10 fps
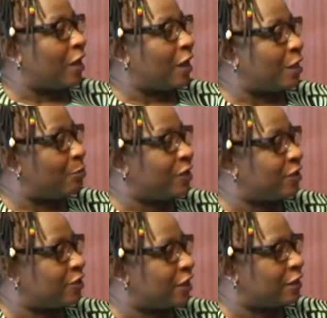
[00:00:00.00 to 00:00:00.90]
we
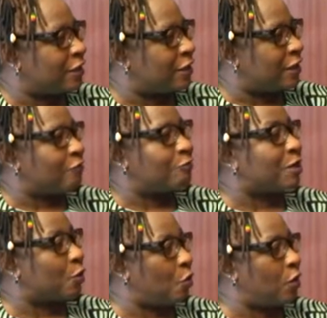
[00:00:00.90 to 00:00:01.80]
appreciate they've
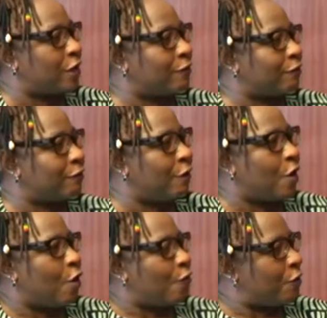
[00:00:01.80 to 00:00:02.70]
been calling for
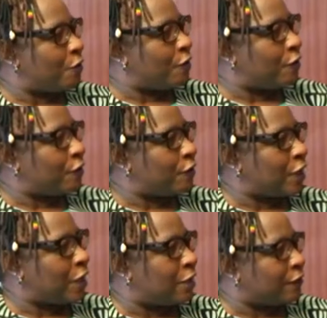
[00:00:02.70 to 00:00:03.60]

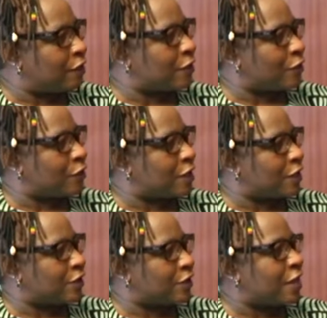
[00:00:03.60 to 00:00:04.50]
the lifting of
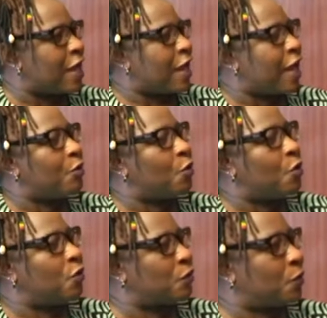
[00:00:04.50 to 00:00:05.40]
sanctions. And
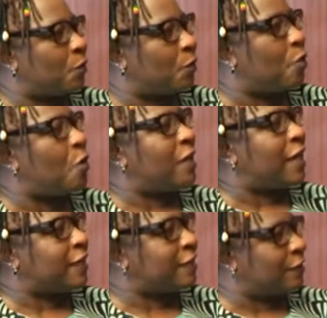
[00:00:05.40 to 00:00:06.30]
also
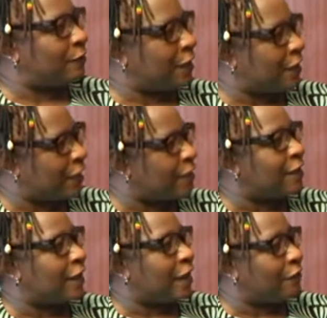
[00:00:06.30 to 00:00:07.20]
collectively
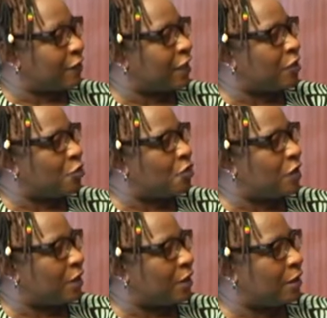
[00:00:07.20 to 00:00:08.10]
at the African
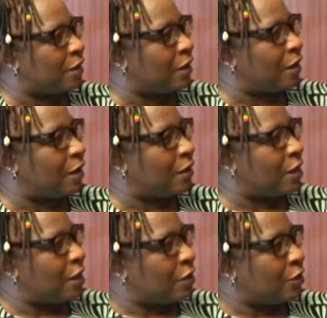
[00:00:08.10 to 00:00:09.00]
Union,
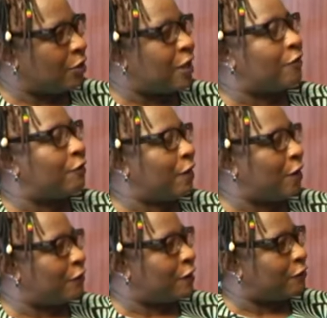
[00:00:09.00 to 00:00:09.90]
they've
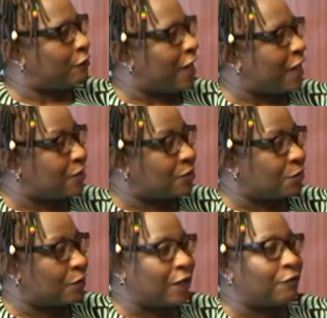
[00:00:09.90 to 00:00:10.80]
have done
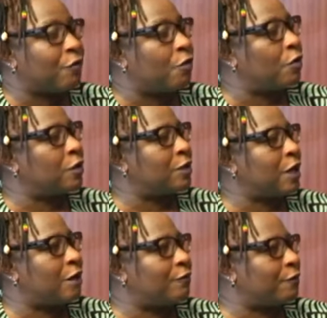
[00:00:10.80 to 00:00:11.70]
so. They've called
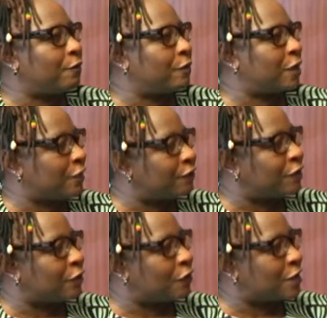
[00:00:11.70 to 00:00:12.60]
for the
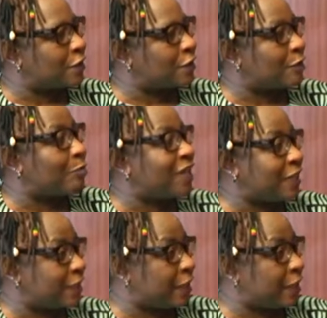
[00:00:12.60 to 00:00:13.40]
lifting of sanctions many